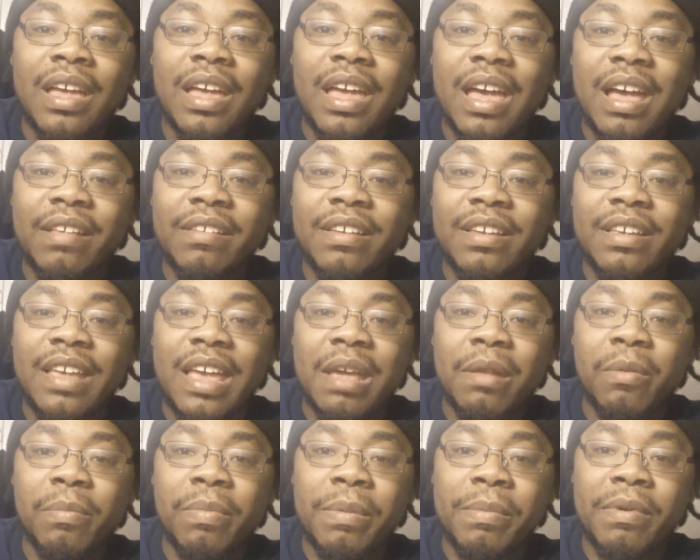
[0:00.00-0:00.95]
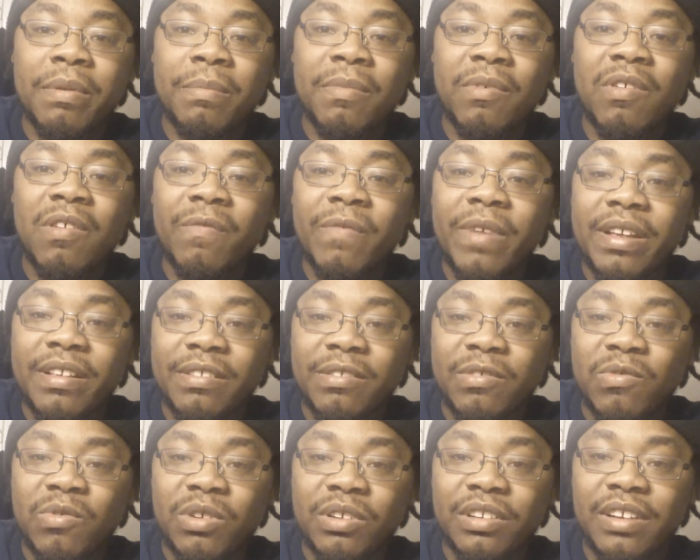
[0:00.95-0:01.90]
actually gave the people the motivation
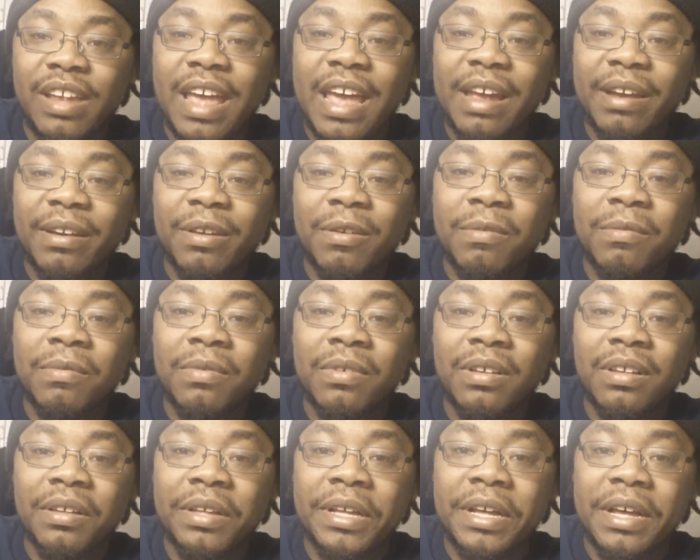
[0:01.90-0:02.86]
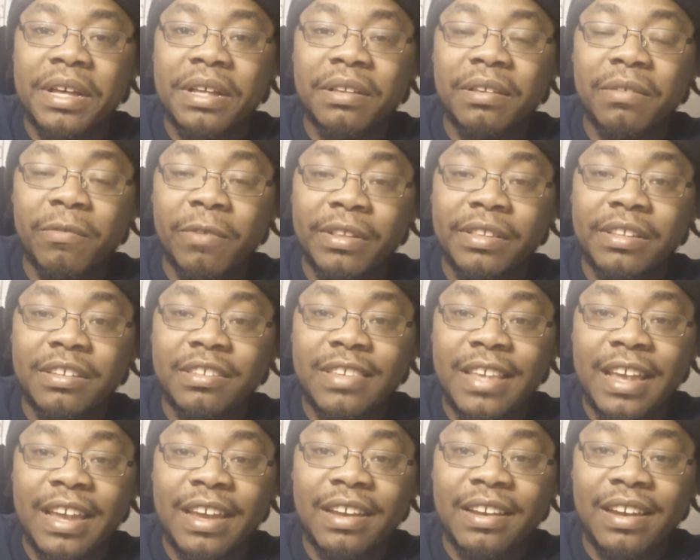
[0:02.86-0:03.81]
to attack them, because with the
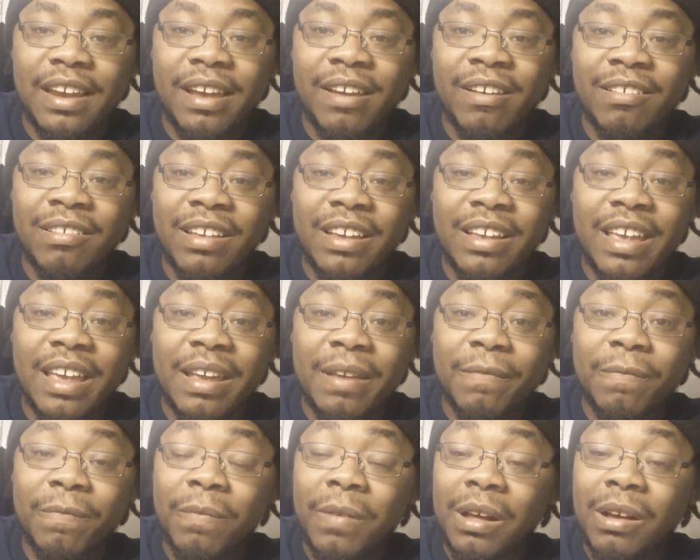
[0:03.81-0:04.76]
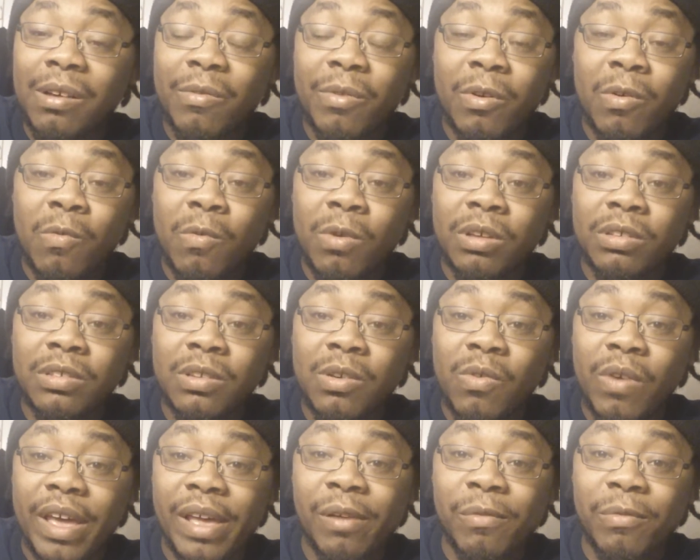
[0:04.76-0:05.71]
Saint Daryl, they can't fuck with them
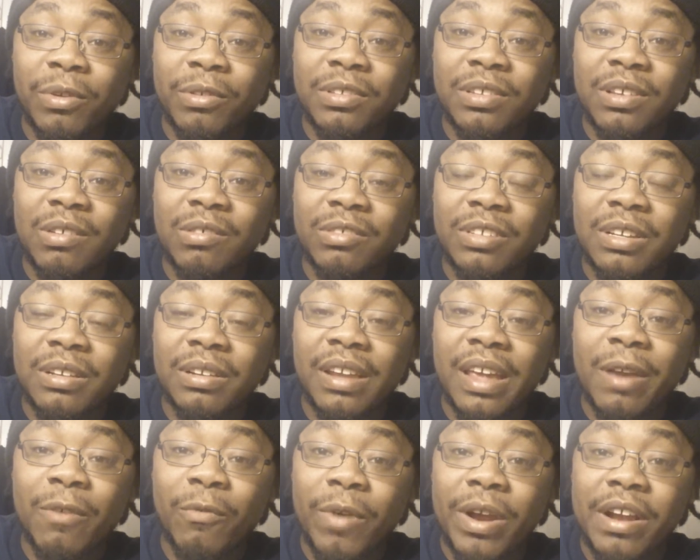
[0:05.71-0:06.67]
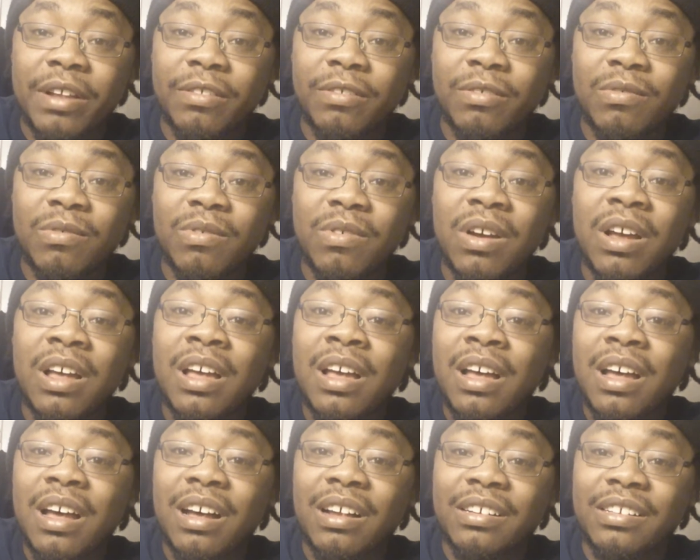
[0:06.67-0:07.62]
whatsoever. So, see, they ready to
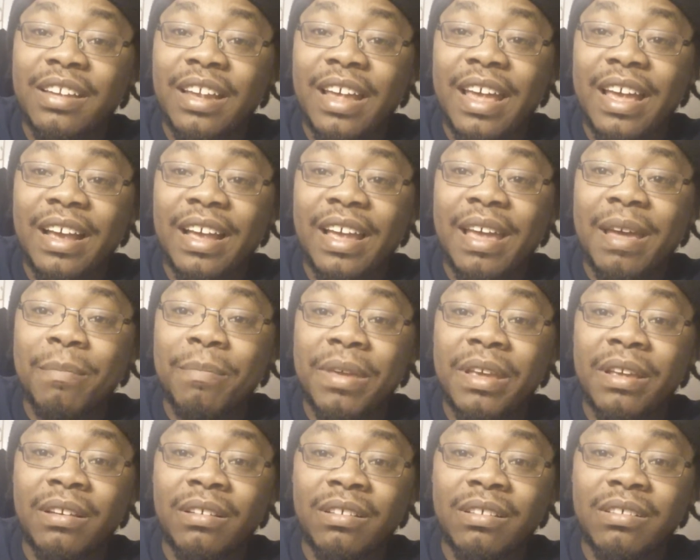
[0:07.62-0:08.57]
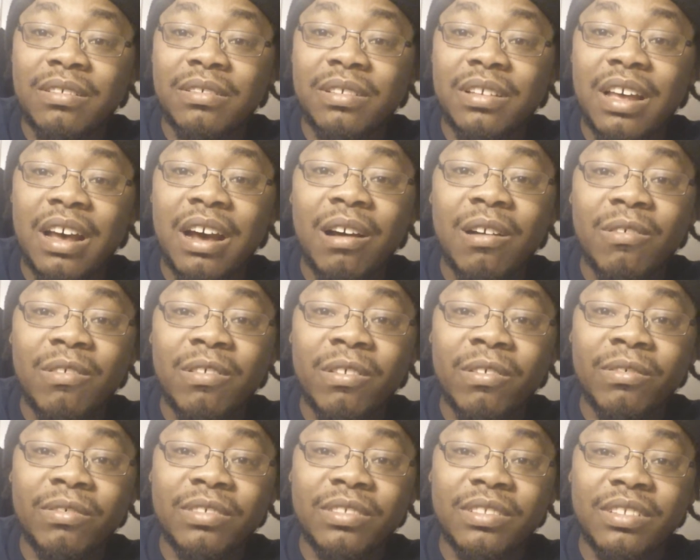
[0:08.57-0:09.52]
attack and be little
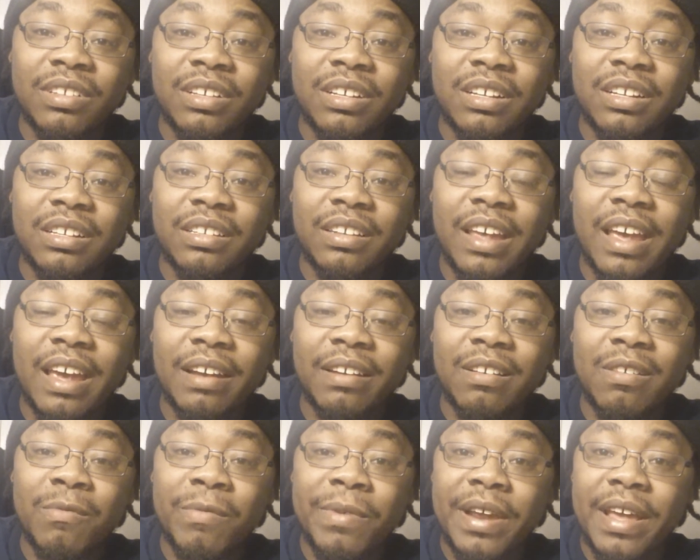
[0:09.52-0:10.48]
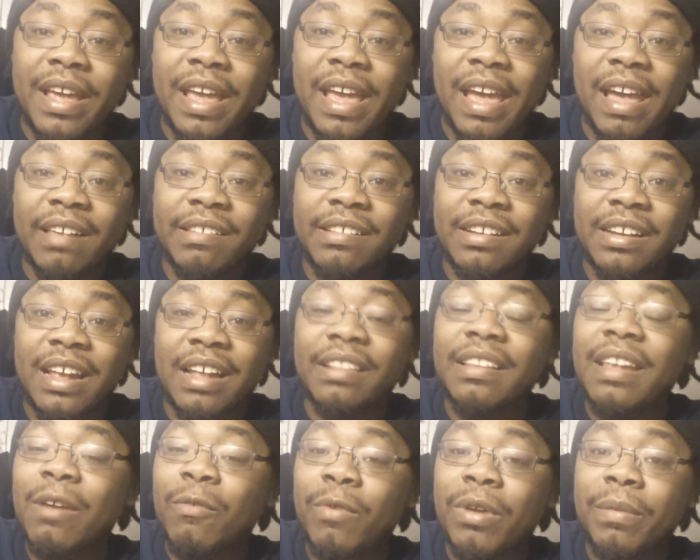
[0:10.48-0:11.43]
cowards to attack them when they actually at
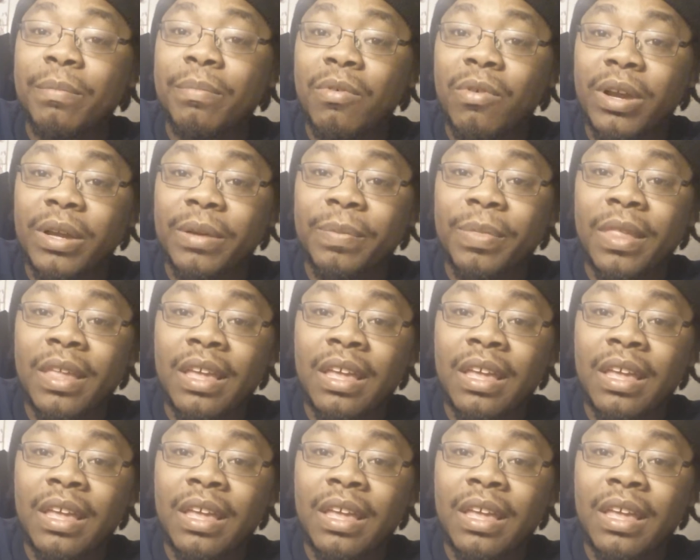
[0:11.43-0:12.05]
their weak point.